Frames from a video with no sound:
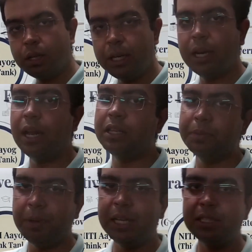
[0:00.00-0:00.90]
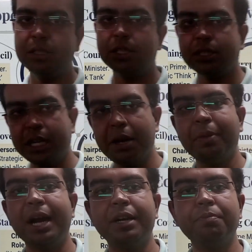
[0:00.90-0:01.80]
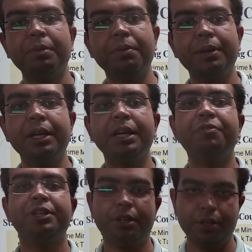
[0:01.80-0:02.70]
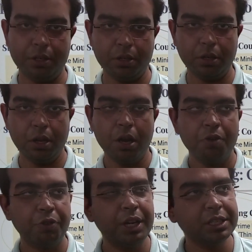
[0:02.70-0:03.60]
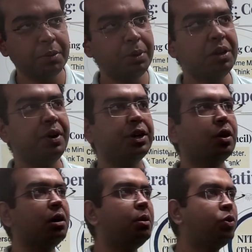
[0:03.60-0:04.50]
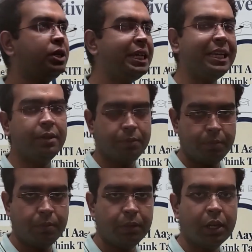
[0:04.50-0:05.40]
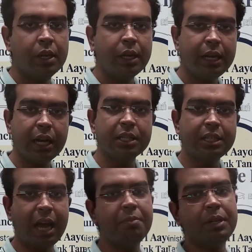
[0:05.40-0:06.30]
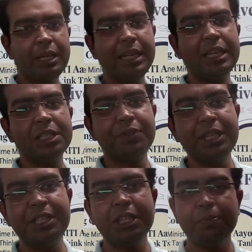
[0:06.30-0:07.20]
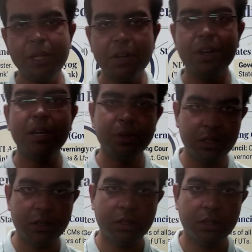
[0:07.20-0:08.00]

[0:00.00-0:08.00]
in another place the same item may be in deficit. For example, if I talk about tea, in Assam tea is very cheaply available,